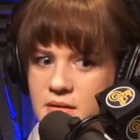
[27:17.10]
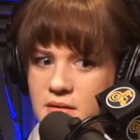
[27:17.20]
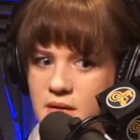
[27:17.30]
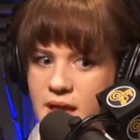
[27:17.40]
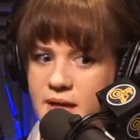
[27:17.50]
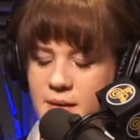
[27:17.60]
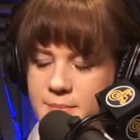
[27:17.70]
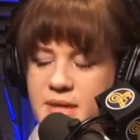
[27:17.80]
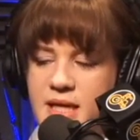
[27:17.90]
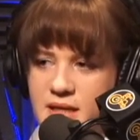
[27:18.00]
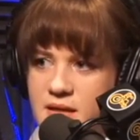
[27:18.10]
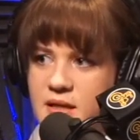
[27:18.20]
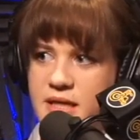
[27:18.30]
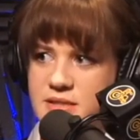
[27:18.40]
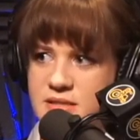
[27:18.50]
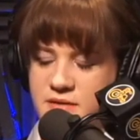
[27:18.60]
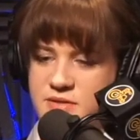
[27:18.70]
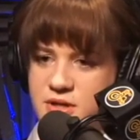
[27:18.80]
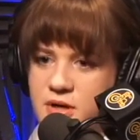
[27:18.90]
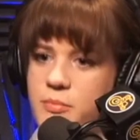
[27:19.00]
like immediately stuff
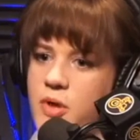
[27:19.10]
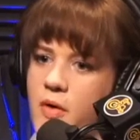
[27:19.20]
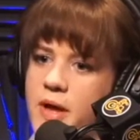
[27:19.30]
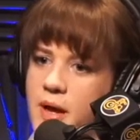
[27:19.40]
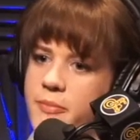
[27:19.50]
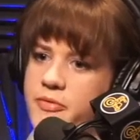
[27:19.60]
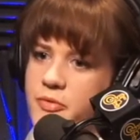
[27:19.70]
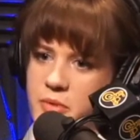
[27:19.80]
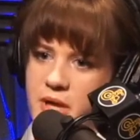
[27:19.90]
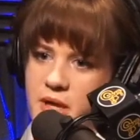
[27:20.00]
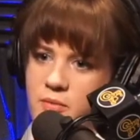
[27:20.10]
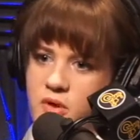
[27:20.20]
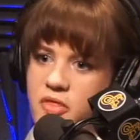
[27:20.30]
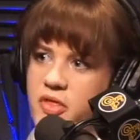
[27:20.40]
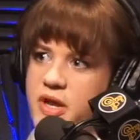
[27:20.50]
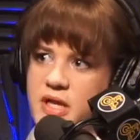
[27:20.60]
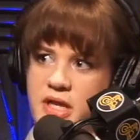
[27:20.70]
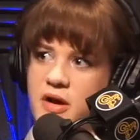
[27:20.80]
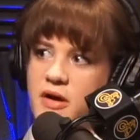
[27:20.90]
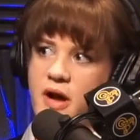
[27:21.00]
started blowing up for me. Within a
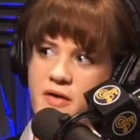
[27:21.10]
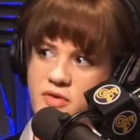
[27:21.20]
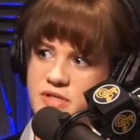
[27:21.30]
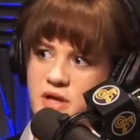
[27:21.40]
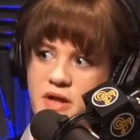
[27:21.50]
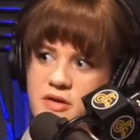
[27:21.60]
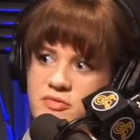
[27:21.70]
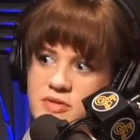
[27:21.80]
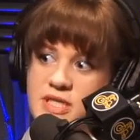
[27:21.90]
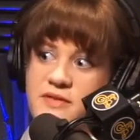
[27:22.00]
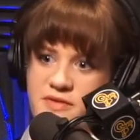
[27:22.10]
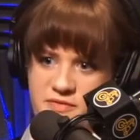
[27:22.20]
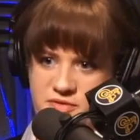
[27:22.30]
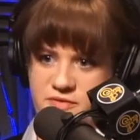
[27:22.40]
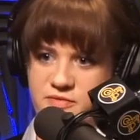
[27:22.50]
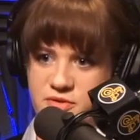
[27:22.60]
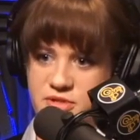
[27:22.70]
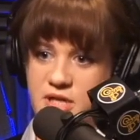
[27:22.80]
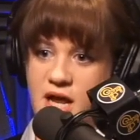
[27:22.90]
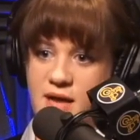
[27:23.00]
year, I was on TV for the first
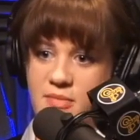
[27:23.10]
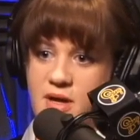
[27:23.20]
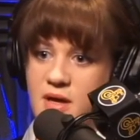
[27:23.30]
time.